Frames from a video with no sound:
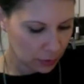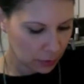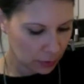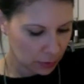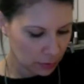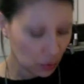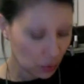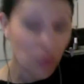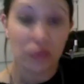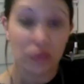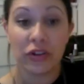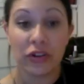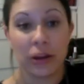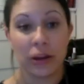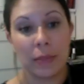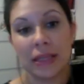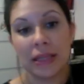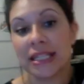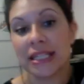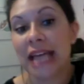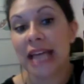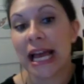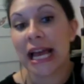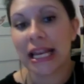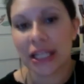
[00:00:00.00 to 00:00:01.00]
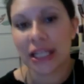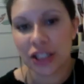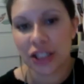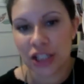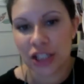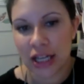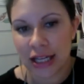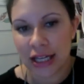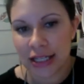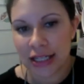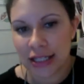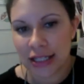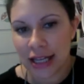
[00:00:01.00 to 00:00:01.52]
Or very metallic, shall
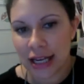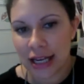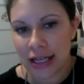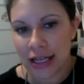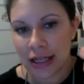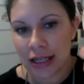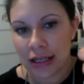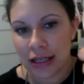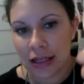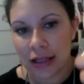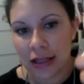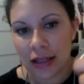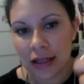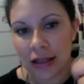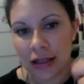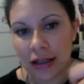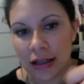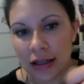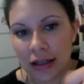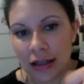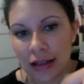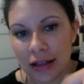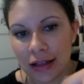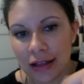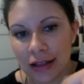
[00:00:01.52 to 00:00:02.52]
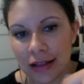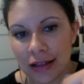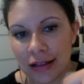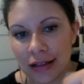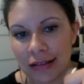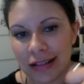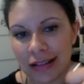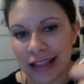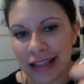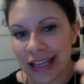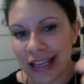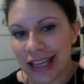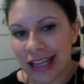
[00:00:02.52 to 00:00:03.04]
I say.
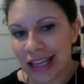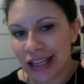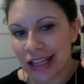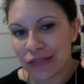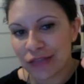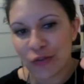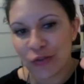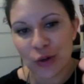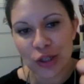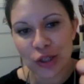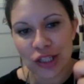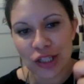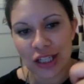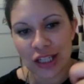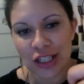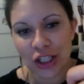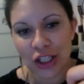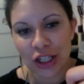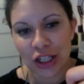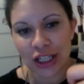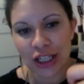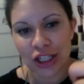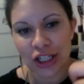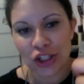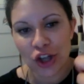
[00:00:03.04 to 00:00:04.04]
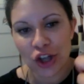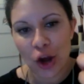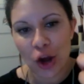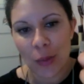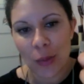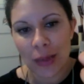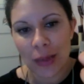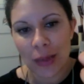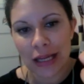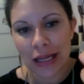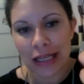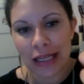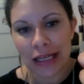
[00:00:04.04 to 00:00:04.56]
Yeah, unfortunately it's not going to show up
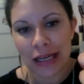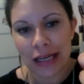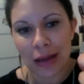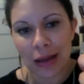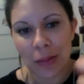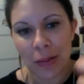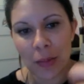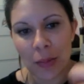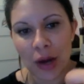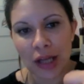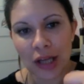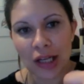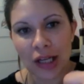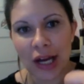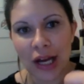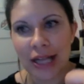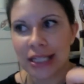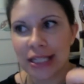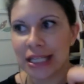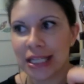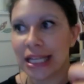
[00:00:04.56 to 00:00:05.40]
in my lighting.